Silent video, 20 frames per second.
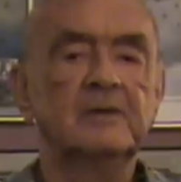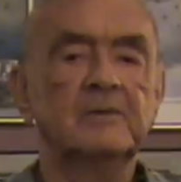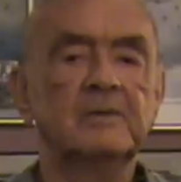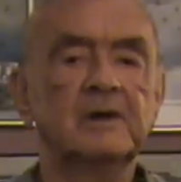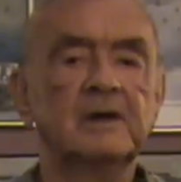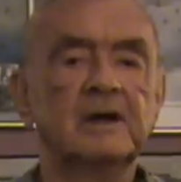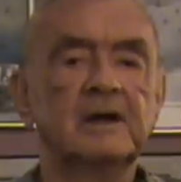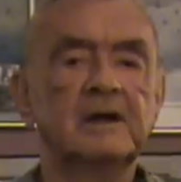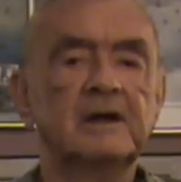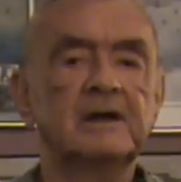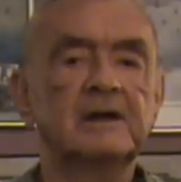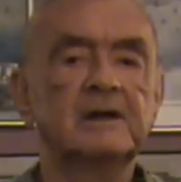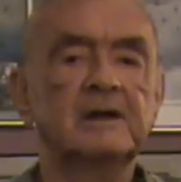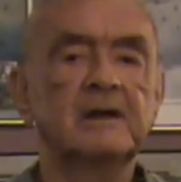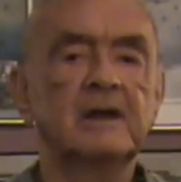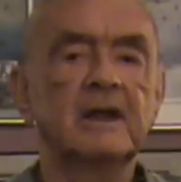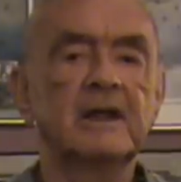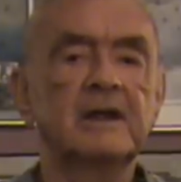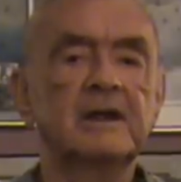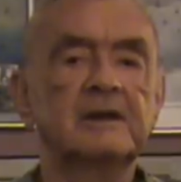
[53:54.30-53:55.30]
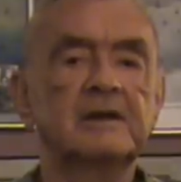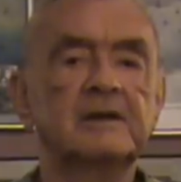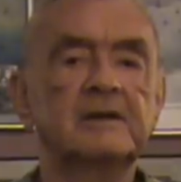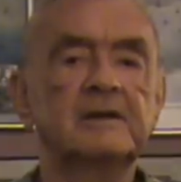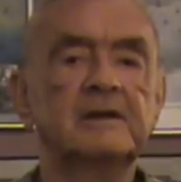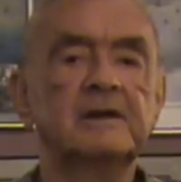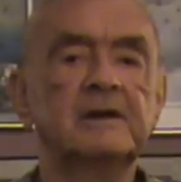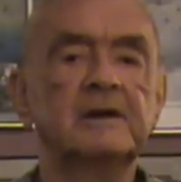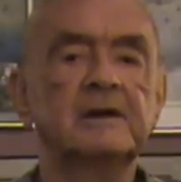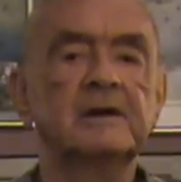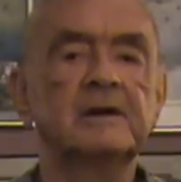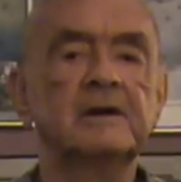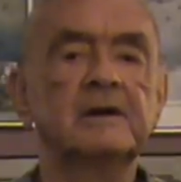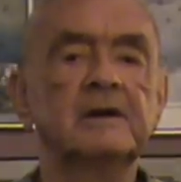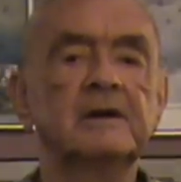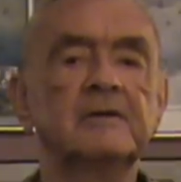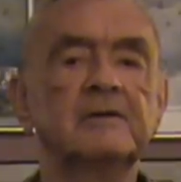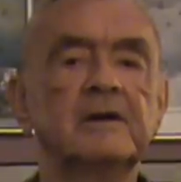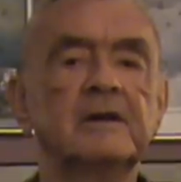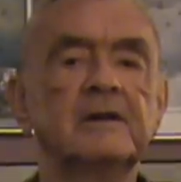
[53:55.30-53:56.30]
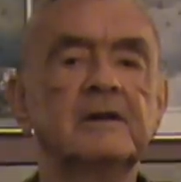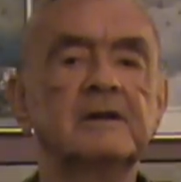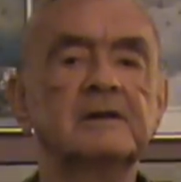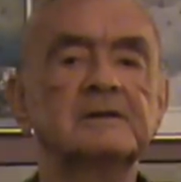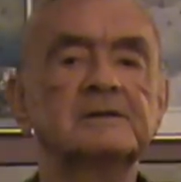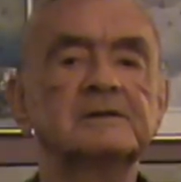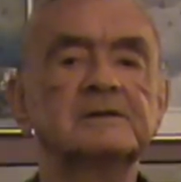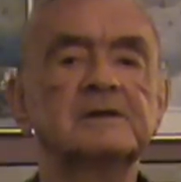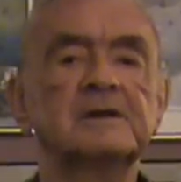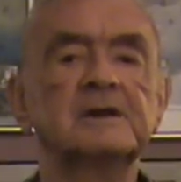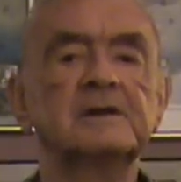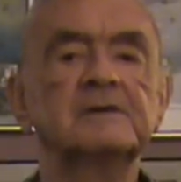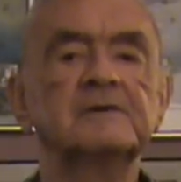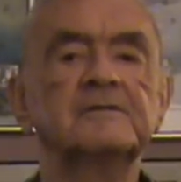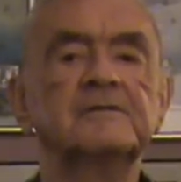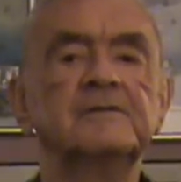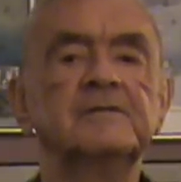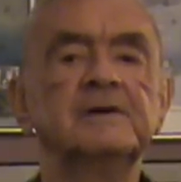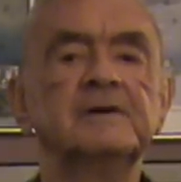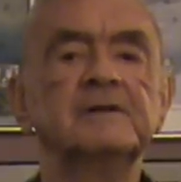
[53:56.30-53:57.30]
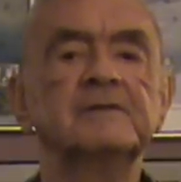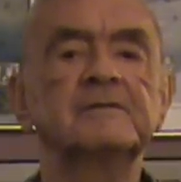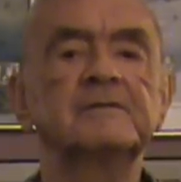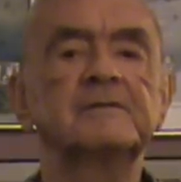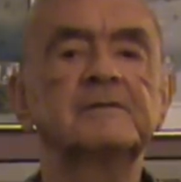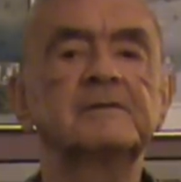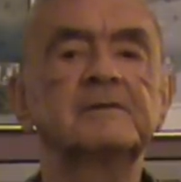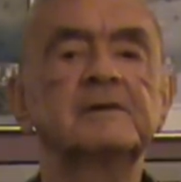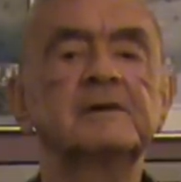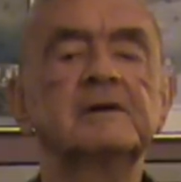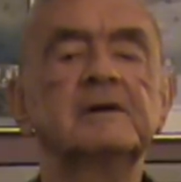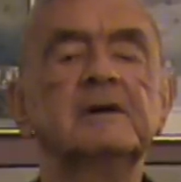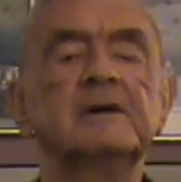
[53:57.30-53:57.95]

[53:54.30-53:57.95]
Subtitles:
We got in and landed there, and this is on the 5th.